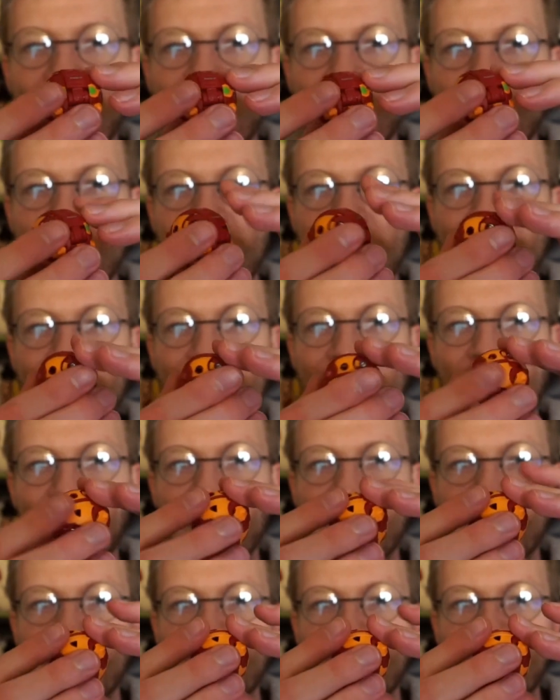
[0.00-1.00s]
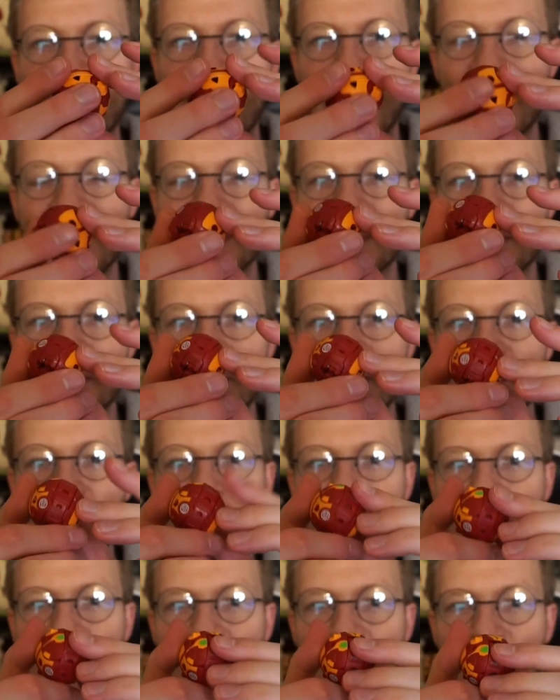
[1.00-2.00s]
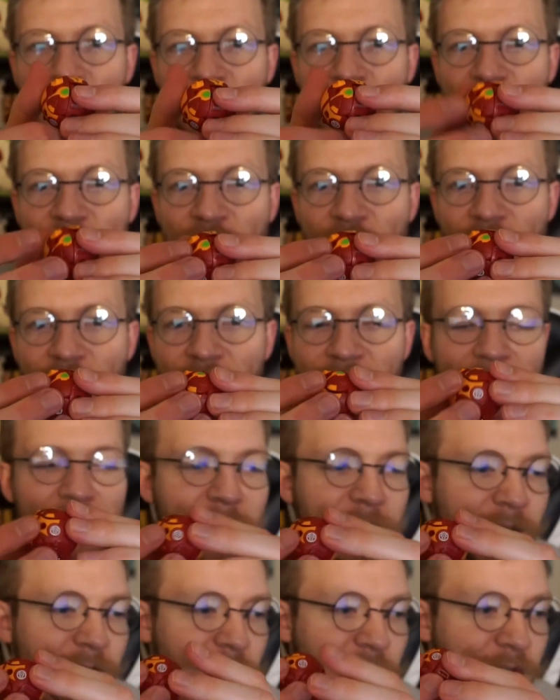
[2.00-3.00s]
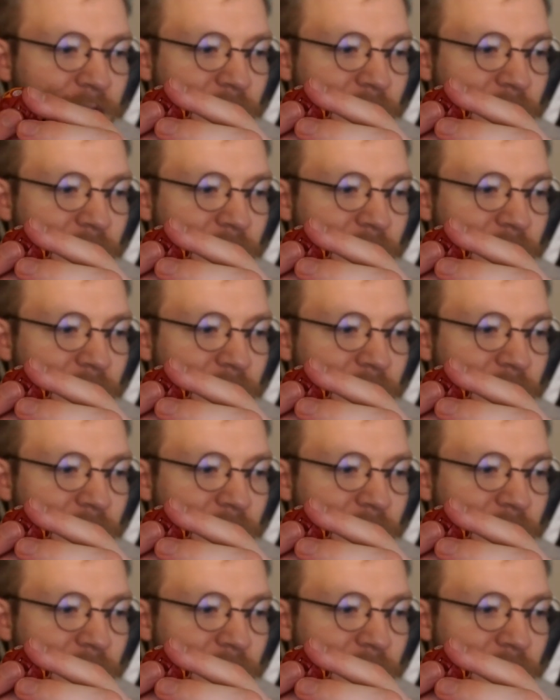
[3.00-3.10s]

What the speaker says: Not as much as the last series that I was just talking about,